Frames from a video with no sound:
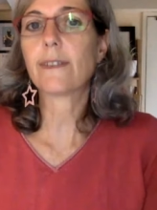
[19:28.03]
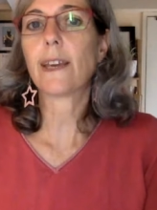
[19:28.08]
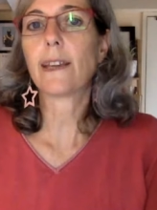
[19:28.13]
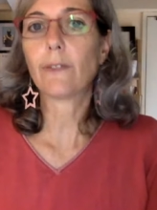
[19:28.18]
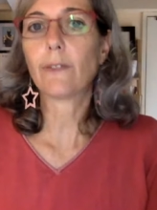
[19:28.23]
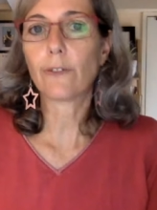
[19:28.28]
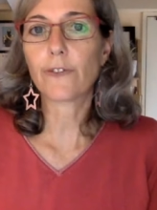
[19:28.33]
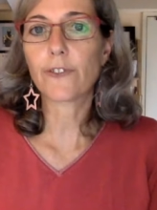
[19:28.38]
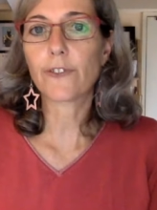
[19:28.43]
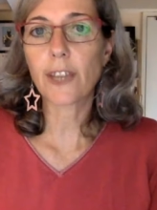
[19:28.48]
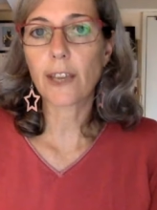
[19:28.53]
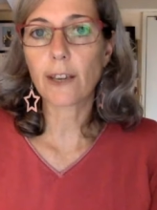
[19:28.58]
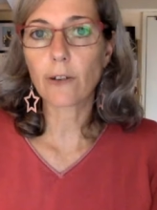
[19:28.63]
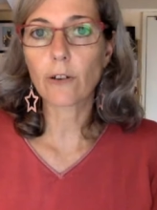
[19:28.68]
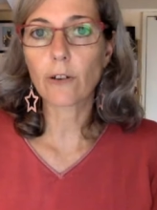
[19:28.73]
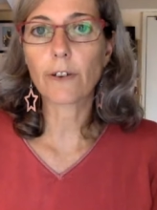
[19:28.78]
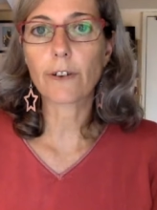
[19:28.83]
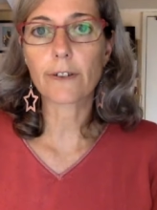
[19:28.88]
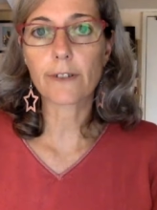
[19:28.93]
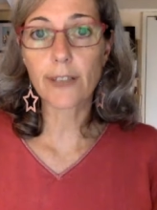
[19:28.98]
set of
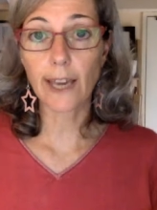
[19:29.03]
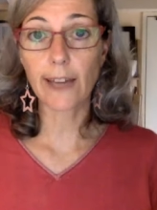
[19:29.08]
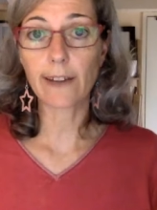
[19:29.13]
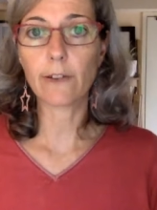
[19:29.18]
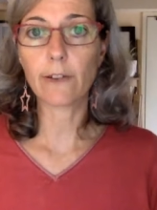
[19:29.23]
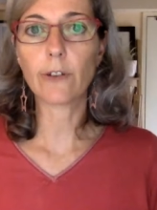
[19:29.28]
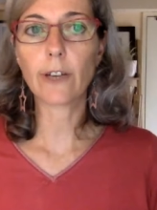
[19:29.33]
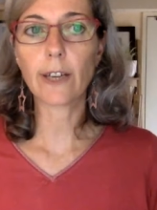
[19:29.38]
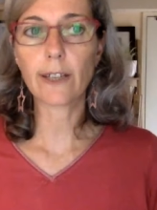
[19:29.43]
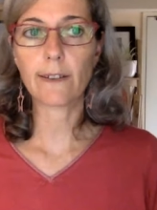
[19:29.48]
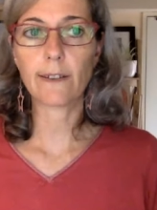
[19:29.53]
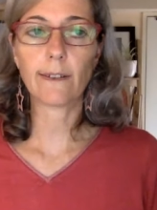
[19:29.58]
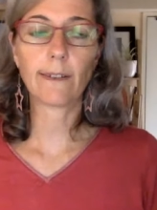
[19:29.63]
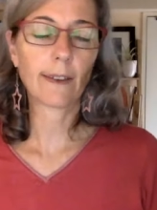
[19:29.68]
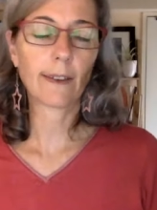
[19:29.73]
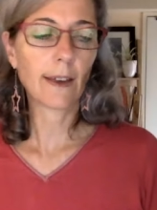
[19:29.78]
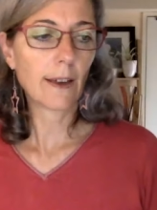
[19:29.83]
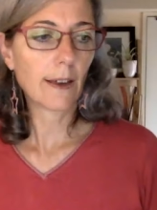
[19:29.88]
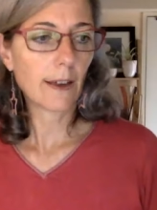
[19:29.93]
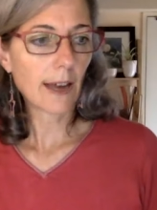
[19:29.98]
stakeholders can look at
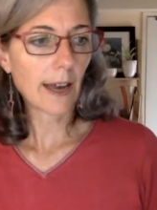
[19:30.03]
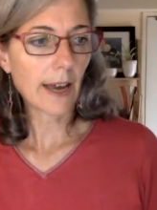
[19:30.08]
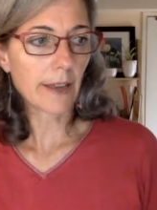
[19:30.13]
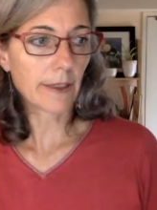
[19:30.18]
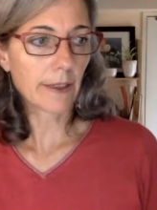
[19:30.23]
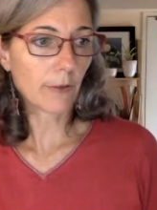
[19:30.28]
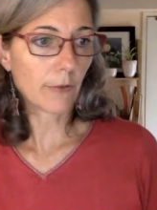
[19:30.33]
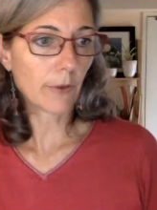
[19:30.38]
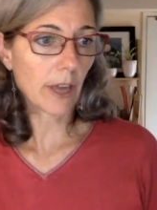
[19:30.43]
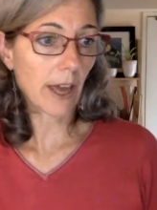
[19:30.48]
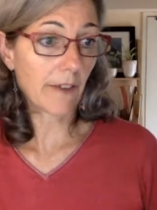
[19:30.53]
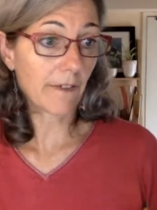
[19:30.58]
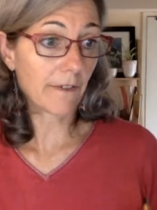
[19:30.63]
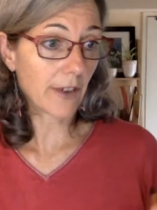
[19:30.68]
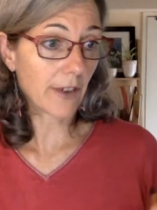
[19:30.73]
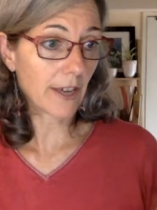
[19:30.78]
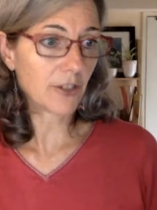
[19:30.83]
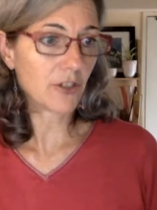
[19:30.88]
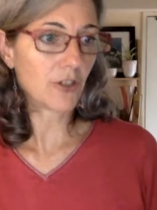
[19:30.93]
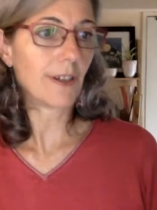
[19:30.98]
it, I think we
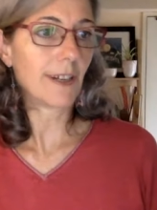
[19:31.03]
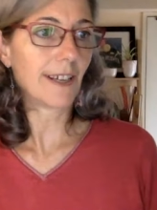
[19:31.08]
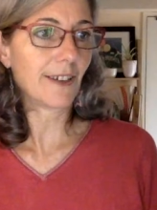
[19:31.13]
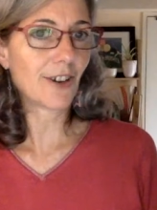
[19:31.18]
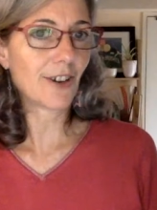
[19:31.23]
eventually